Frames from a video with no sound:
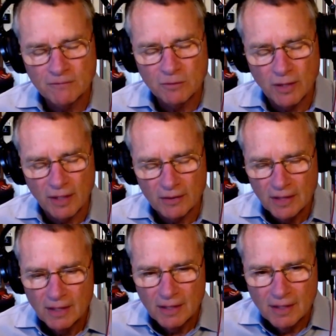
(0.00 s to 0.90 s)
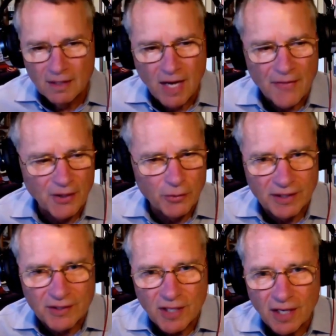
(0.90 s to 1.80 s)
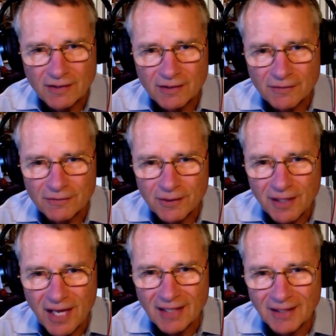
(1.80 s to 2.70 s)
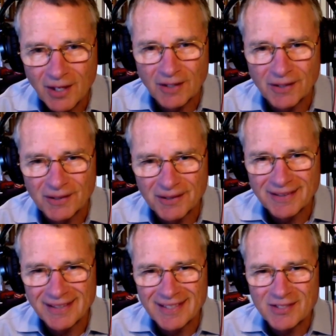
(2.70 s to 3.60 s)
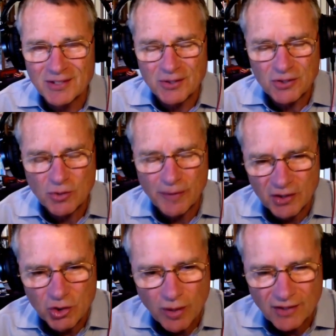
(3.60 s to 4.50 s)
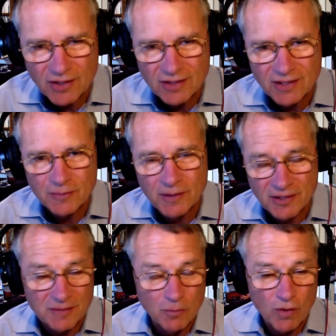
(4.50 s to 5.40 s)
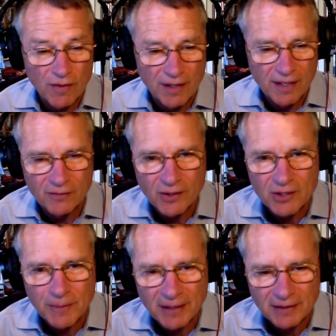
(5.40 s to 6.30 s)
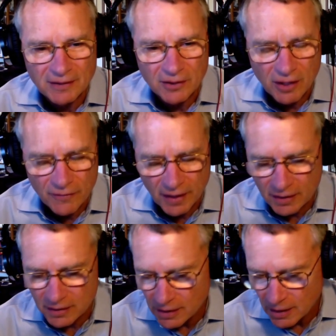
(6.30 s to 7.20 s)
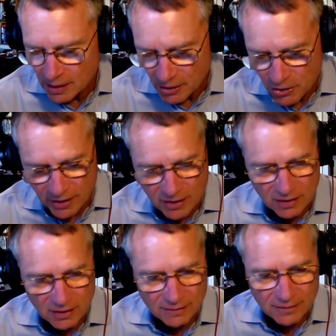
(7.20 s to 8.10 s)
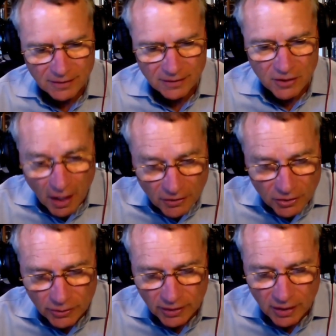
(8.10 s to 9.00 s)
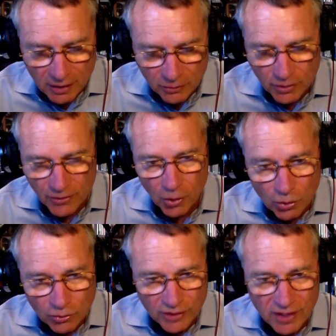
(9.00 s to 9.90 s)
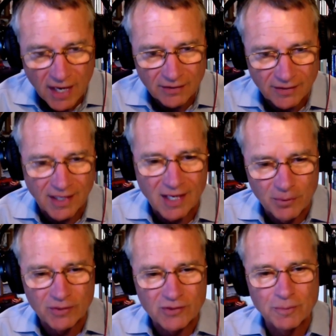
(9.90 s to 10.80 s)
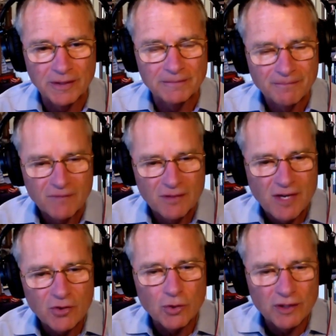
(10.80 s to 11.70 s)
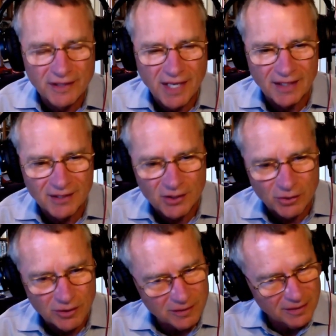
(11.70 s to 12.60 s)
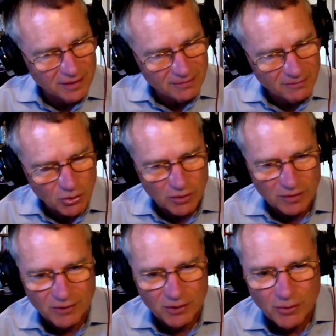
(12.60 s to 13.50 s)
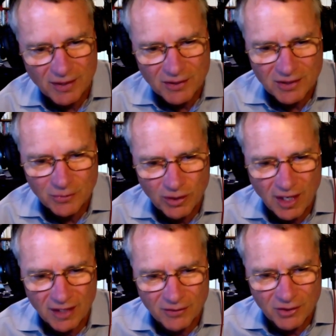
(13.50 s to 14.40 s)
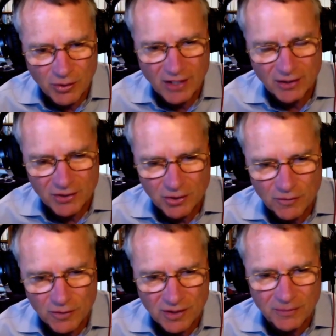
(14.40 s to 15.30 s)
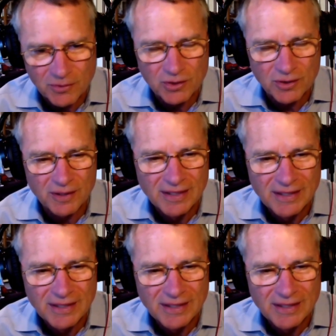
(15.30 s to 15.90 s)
Wow. I think we could talk to you for a lot longer because there's so many nuances in this business, more than I ever expected. I've had a chance to talk to and hunt with old retired cowboys, but never really got into it, the sort of nuances, and we're not even scratching the surface, I'm sure.